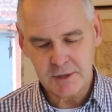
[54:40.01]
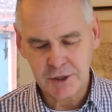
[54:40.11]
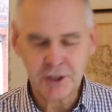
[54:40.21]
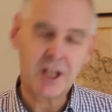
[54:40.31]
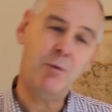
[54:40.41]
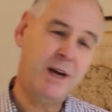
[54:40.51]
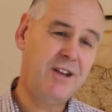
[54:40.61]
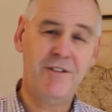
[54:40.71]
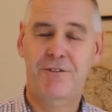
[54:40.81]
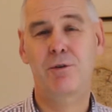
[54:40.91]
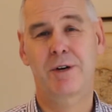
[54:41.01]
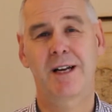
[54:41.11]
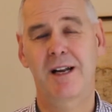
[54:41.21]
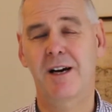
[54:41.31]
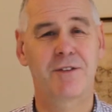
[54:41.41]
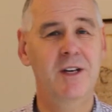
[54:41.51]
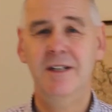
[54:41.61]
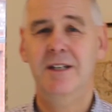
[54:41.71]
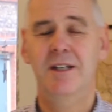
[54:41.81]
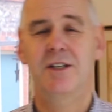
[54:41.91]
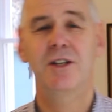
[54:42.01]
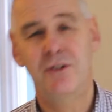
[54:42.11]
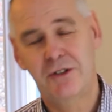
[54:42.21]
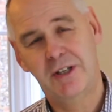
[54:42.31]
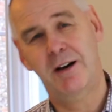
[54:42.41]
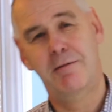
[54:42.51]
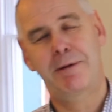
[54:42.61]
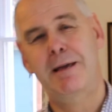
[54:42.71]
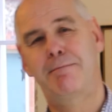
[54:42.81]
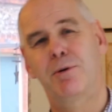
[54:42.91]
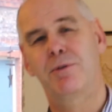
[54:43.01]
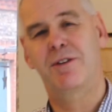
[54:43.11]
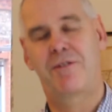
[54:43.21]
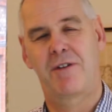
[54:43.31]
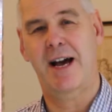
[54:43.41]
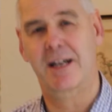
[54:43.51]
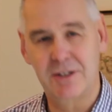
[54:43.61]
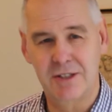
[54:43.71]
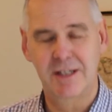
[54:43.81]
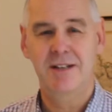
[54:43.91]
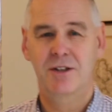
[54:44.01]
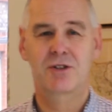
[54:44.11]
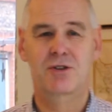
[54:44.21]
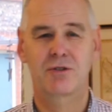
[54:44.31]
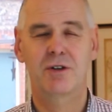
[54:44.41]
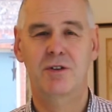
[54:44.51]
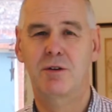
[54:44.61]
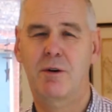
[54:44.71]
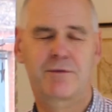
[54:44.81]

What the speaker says: Just like when you've fallen in love, you tell people the facts, the truths. You